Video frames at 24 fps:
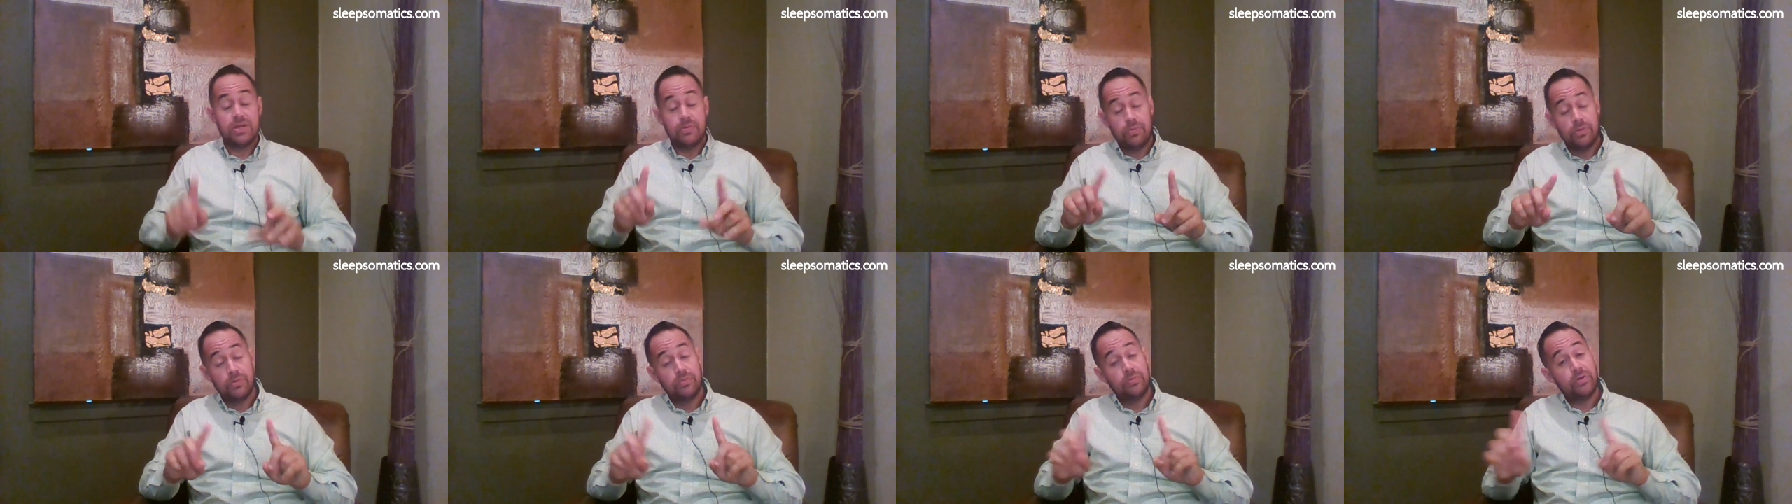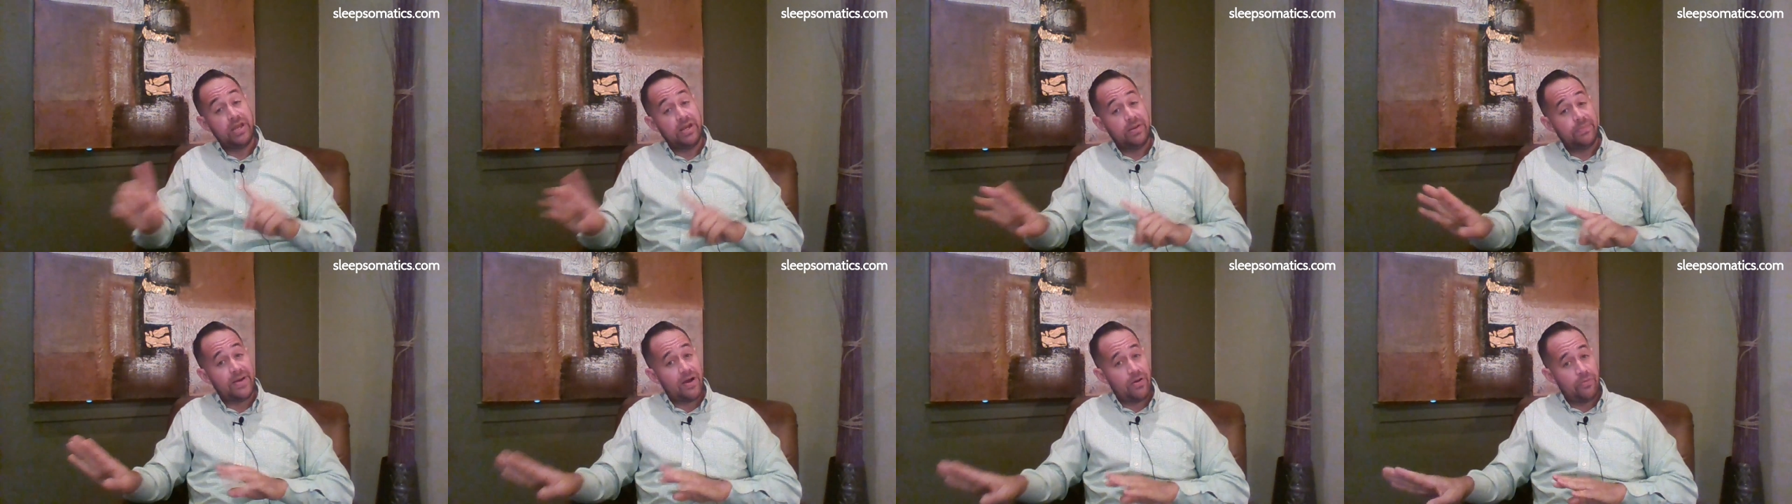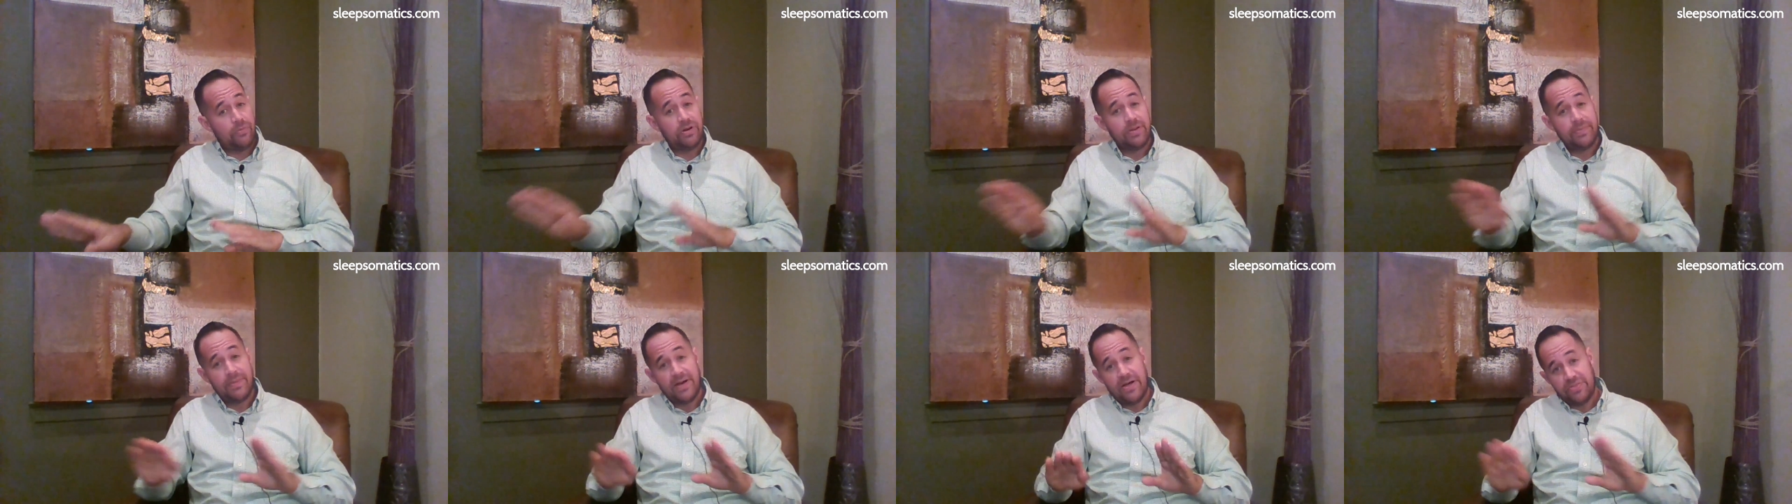but what
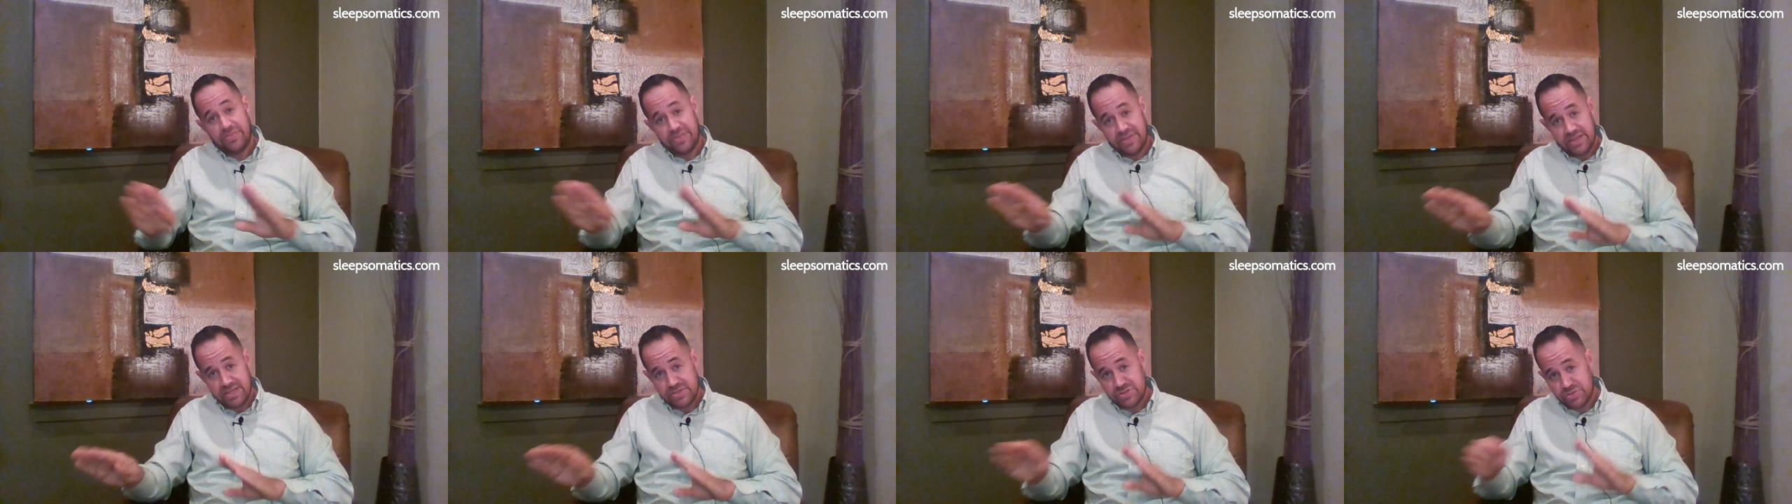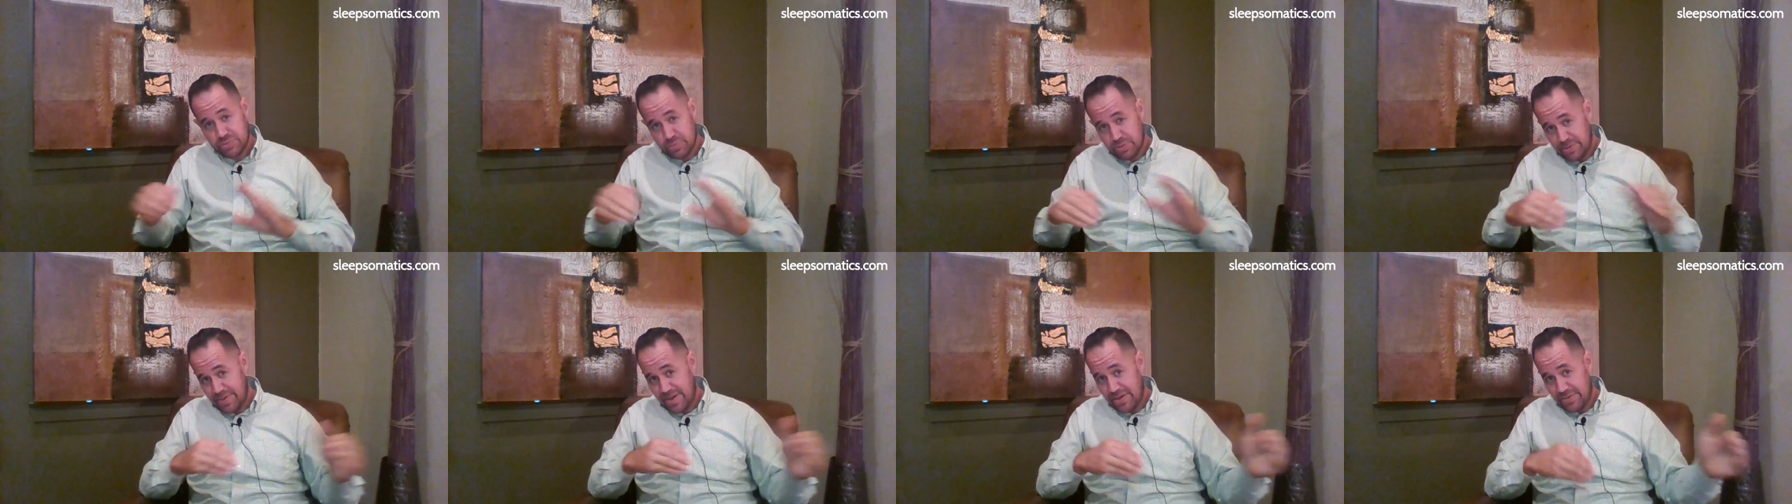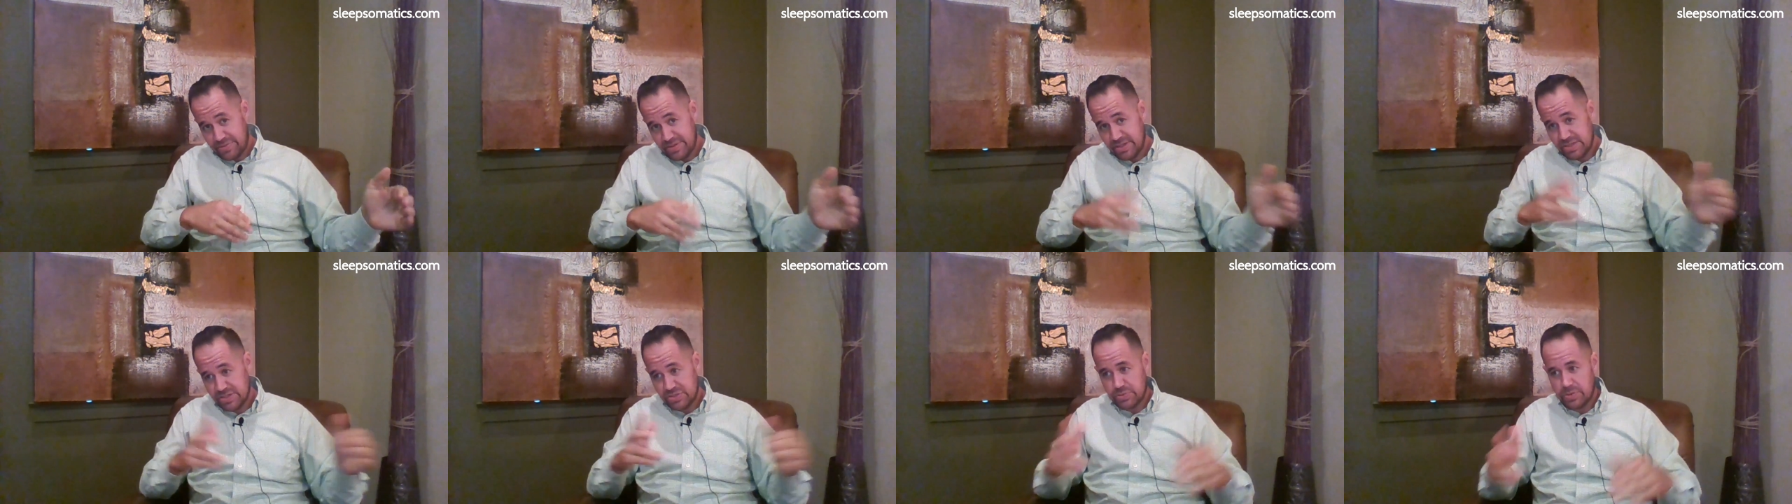about this? What about
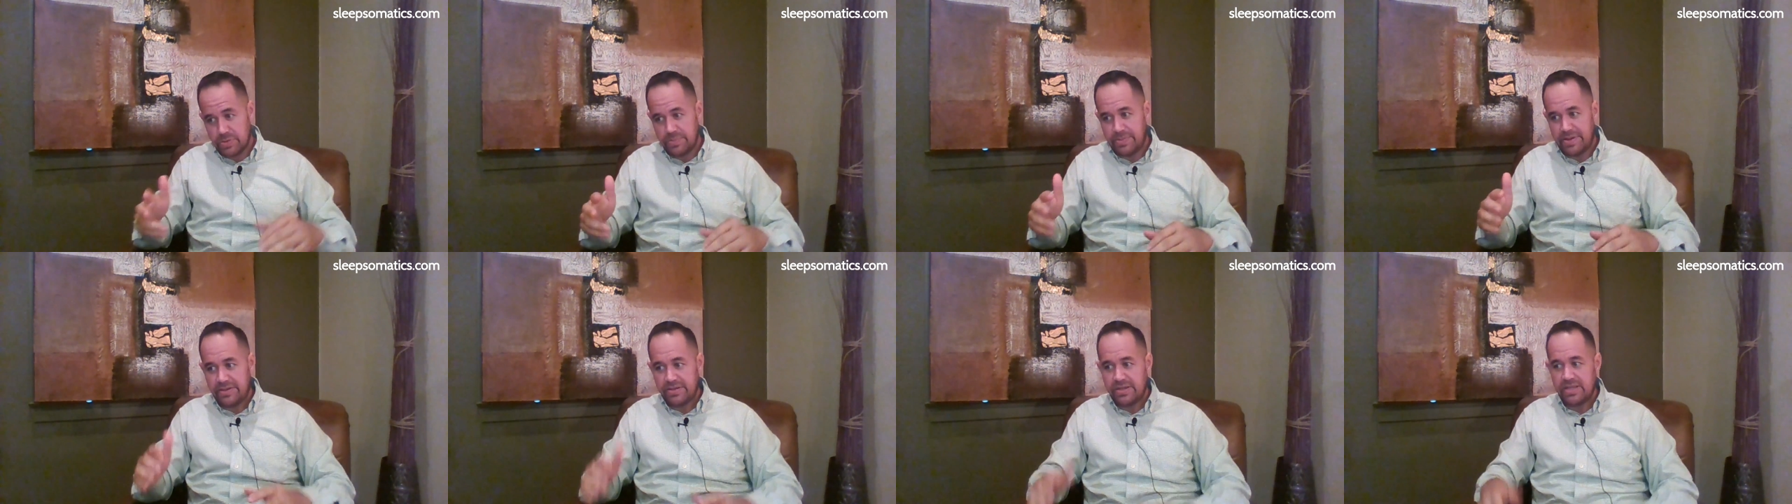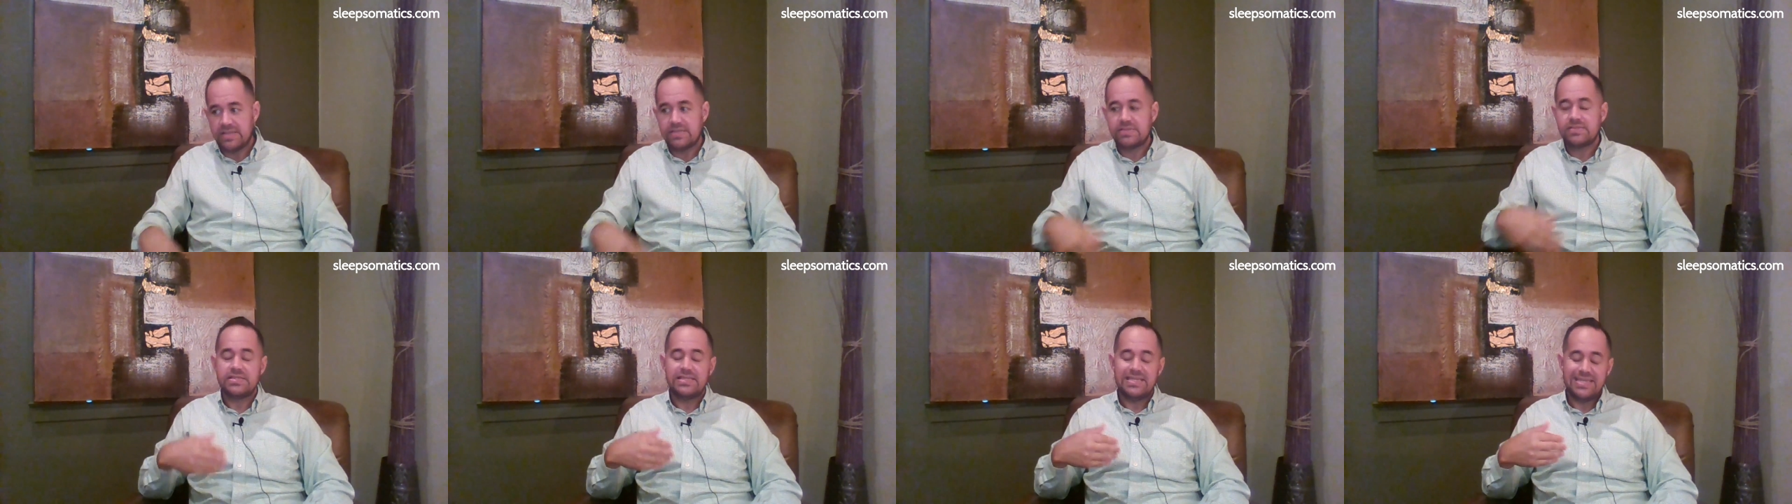this? What about yes?